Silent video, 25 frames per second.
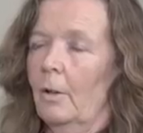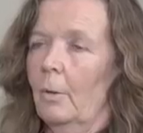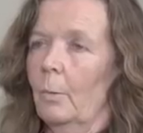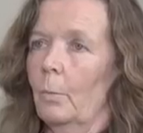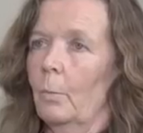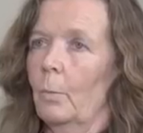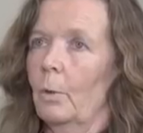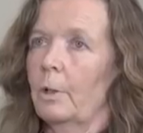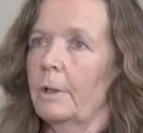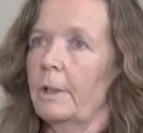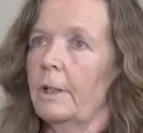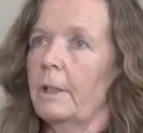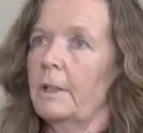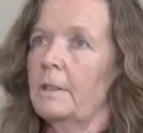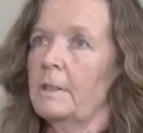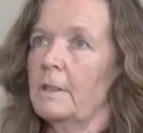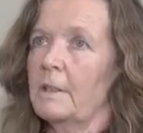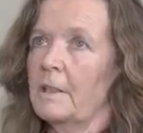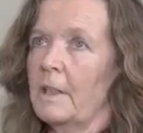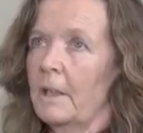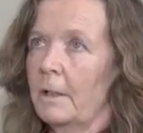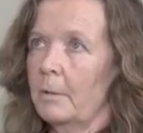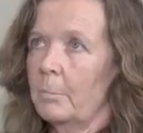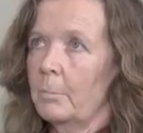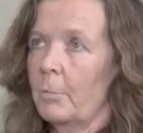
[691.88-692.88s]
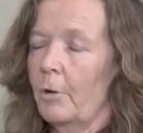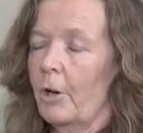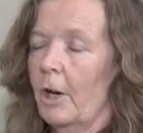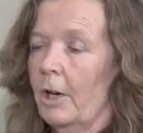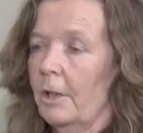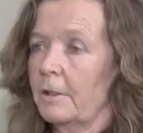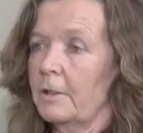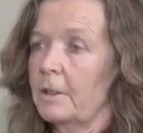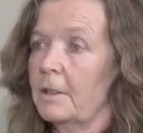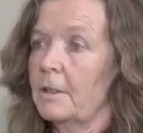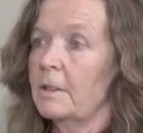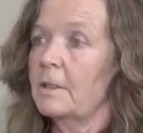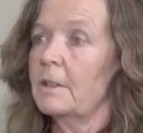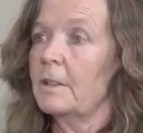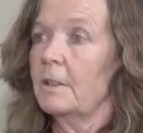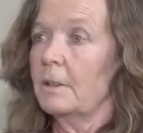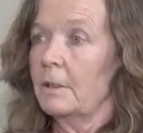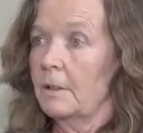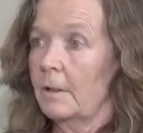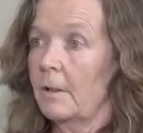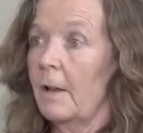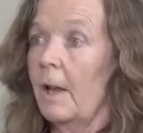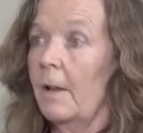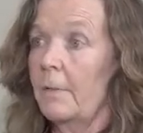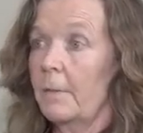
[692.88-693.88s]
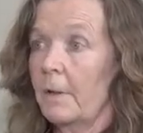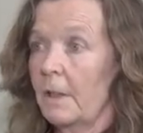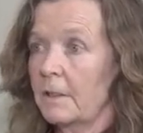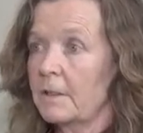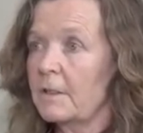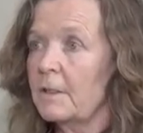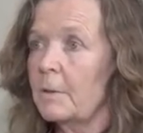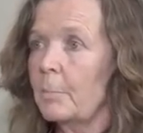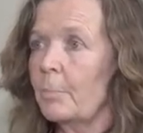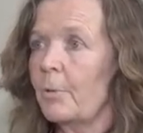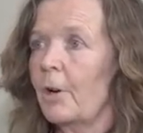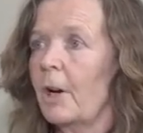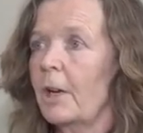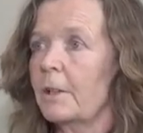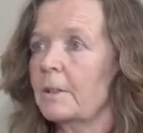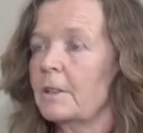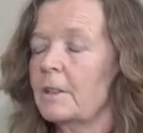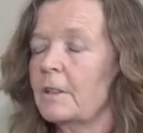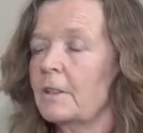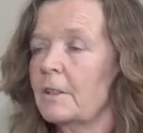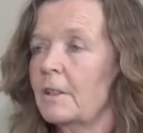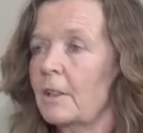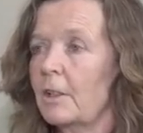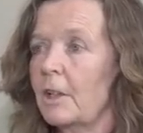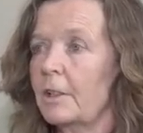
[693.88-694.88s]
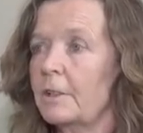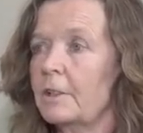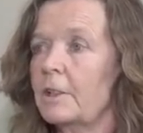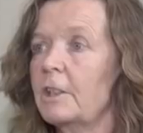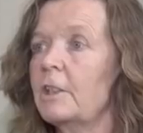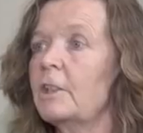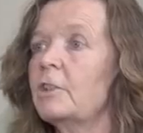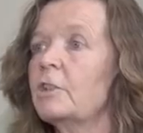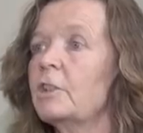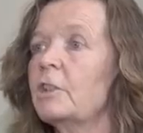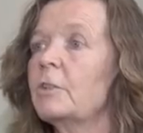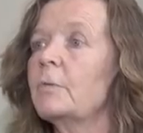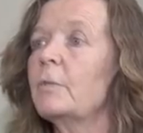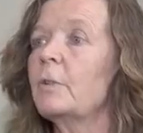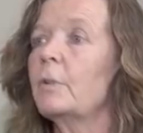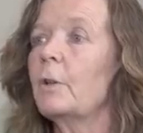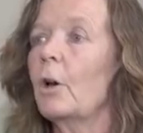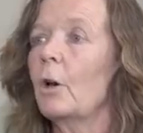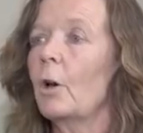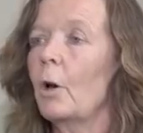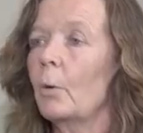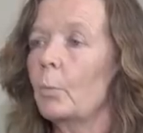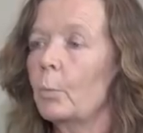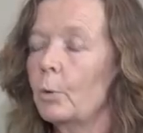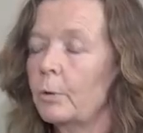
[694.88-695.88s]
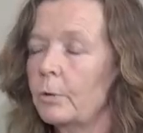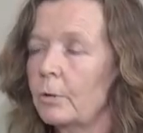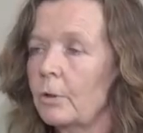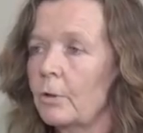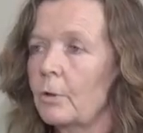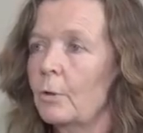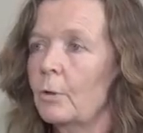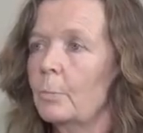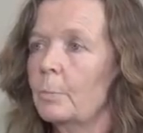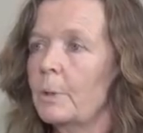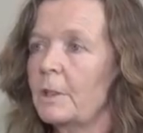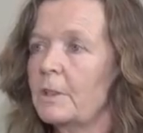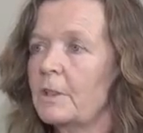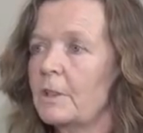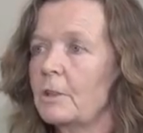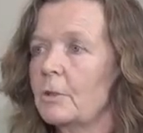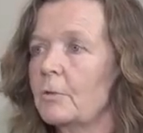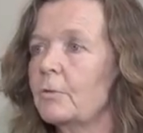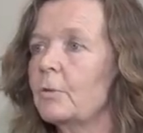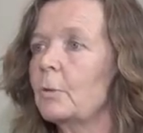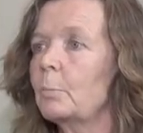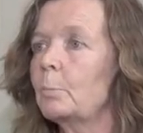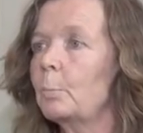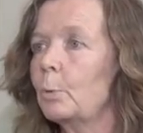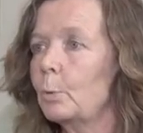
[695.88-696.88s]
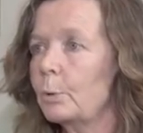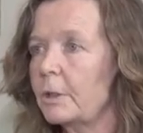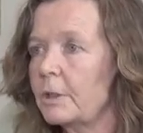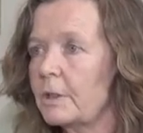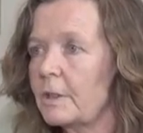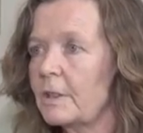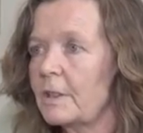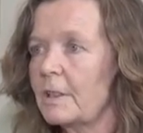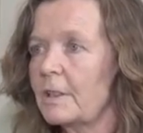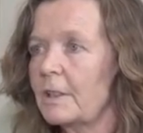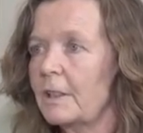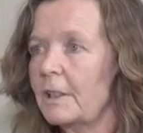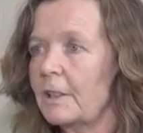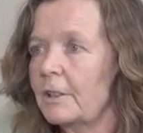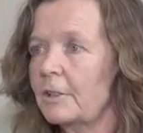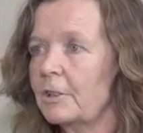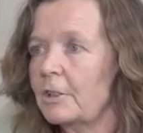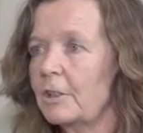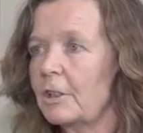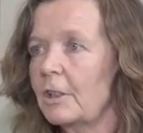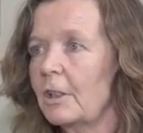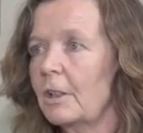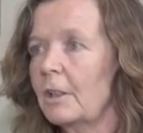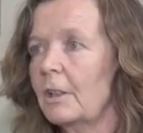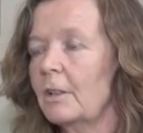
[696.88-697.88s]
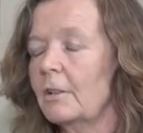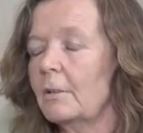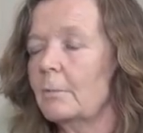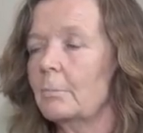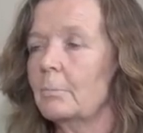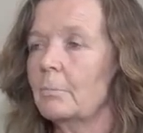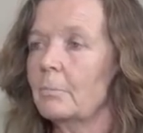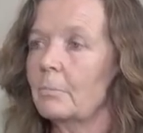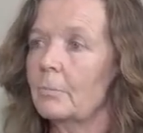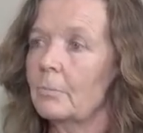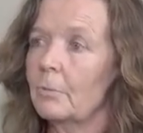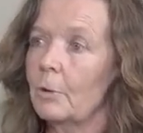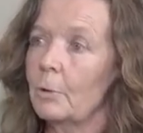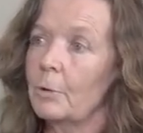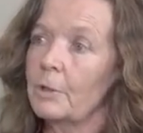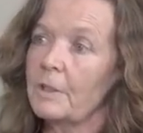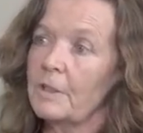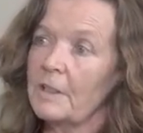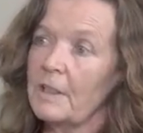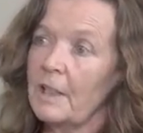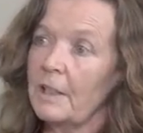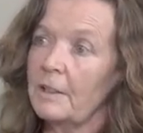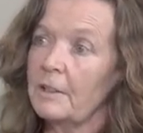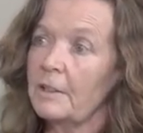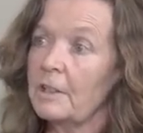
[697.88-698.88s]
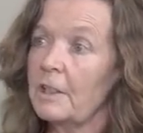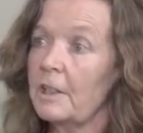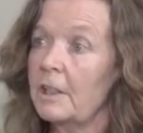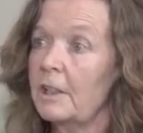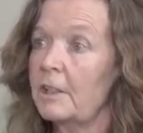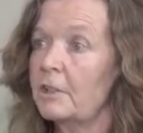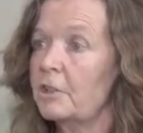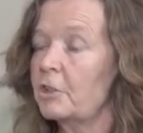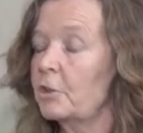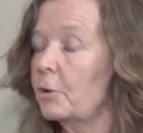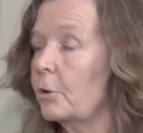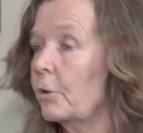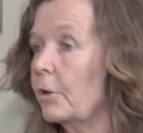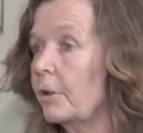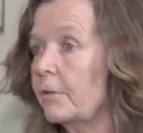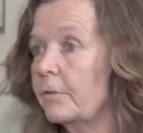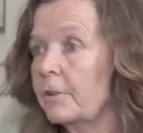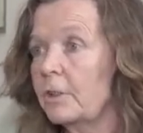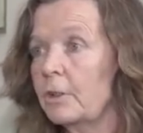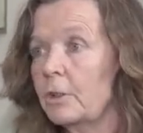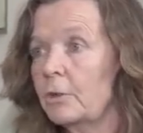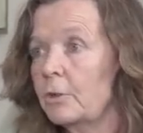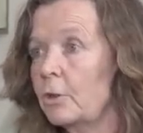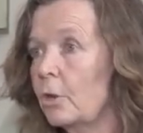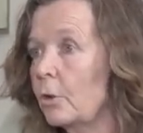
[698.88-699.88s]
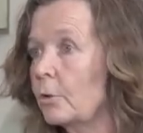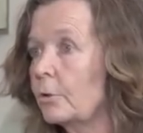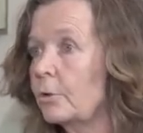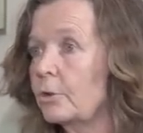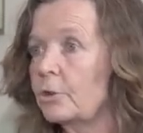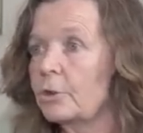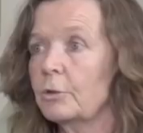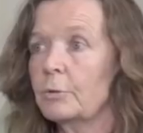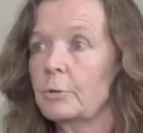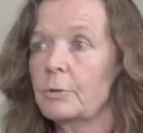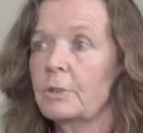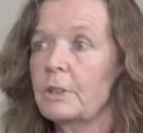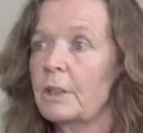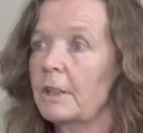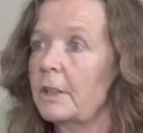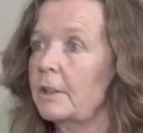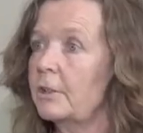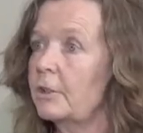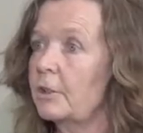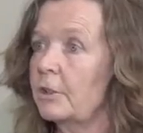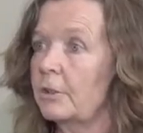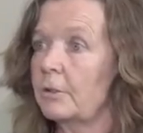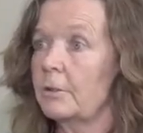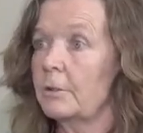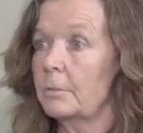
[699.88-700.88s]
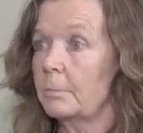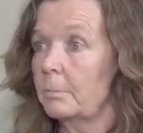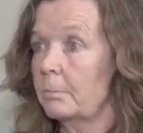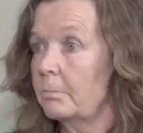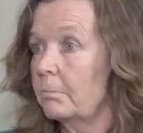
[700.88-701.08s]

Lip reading: Well, in Zen practice, and that's the practice that I teach, even though I wouldn't call myself a Buddhist teacher or a Zen teacher or even a non-dual teacher.